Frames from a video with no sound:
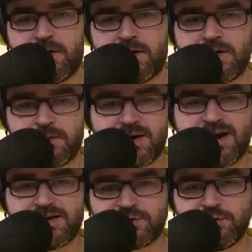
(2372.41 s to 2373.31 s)
And they were the
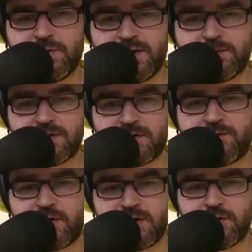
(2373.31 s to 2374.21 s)
last two mm. people to
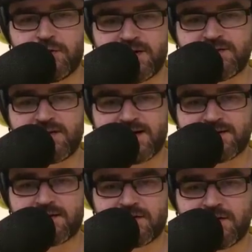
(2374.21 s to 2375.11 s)
fight Nunes at
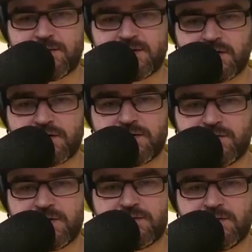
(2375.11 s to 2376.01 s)
that time at
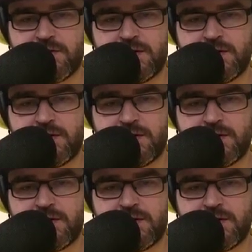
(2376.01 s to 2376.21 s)
35.